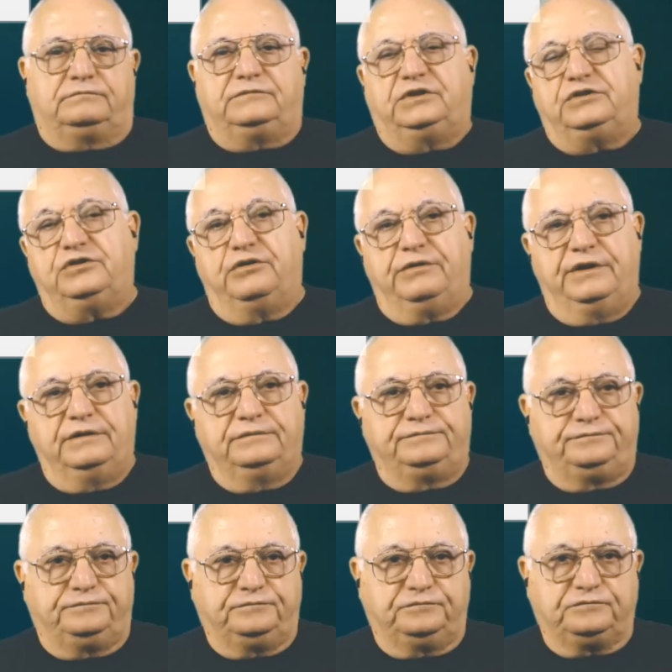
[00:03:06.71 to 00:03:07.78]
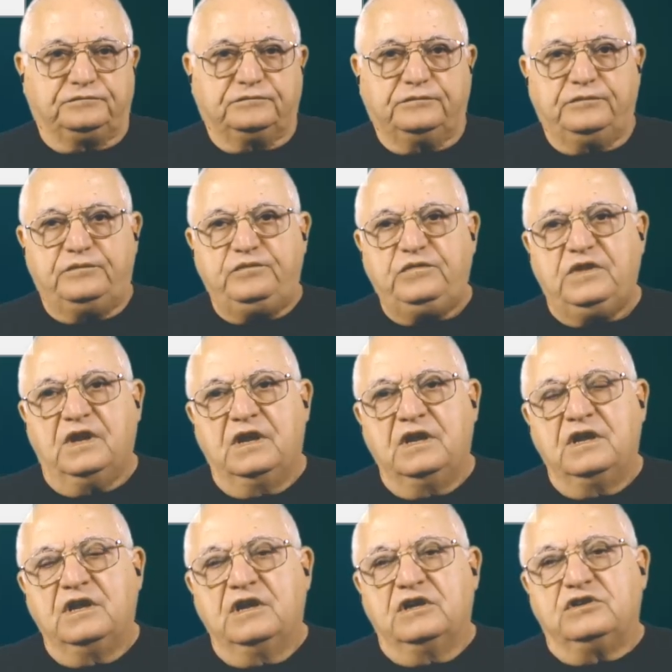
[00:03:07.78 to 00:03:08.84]
Sorry.
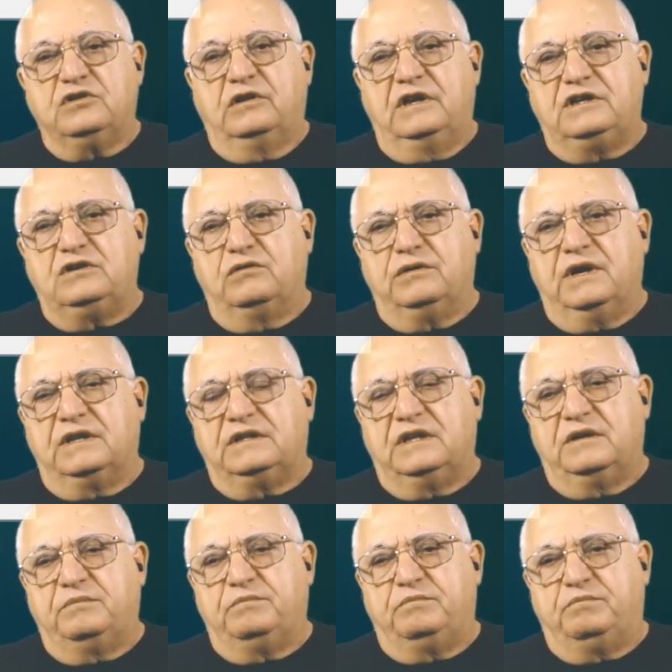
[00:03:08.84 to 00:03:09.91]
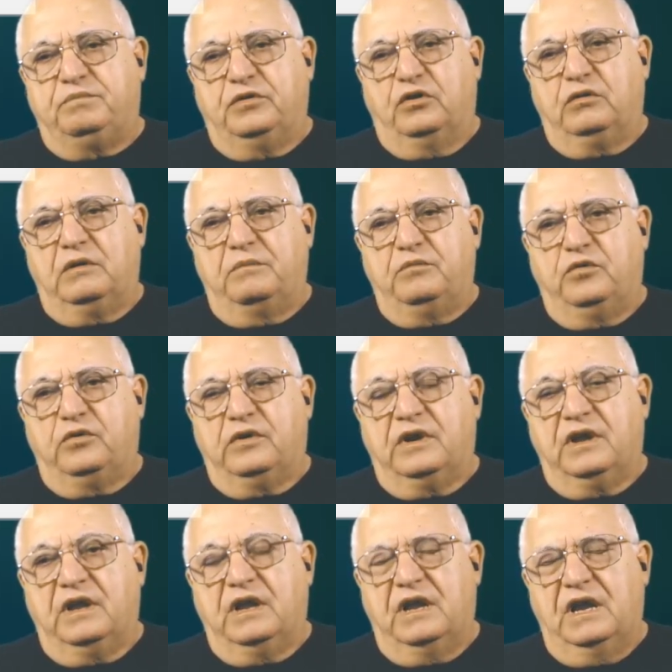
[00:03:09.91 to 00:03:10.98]
So let's look at the program where
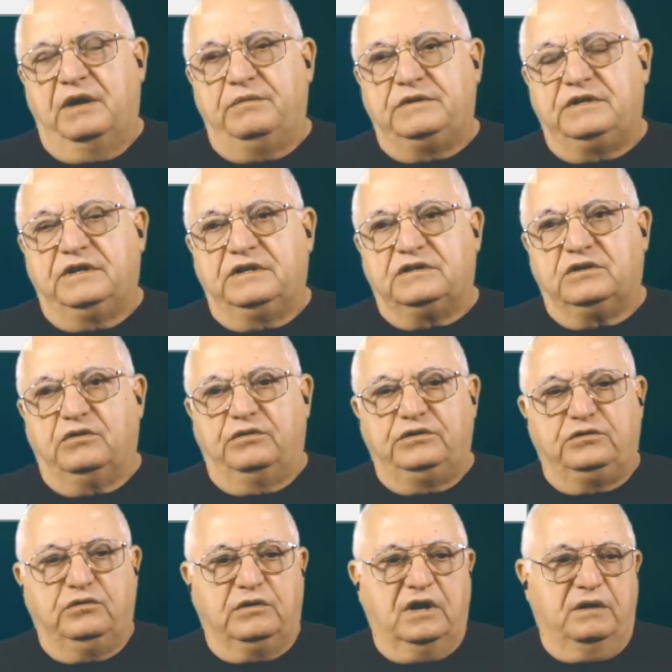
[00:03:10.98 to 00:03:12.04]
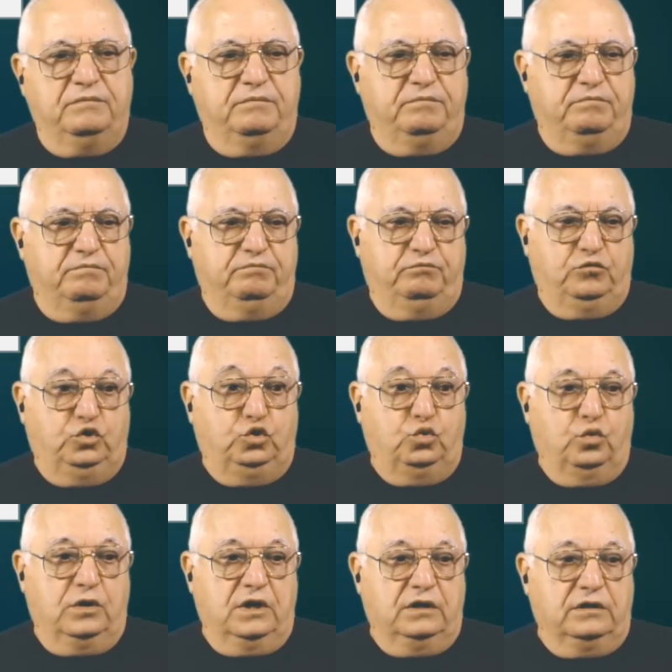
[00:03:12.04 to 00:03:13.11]
everything is going to come
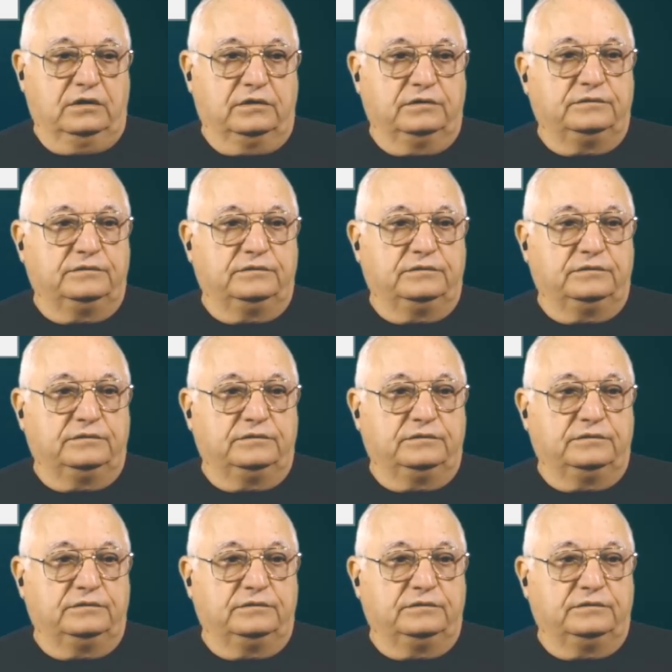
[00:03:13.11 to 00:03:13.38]
together.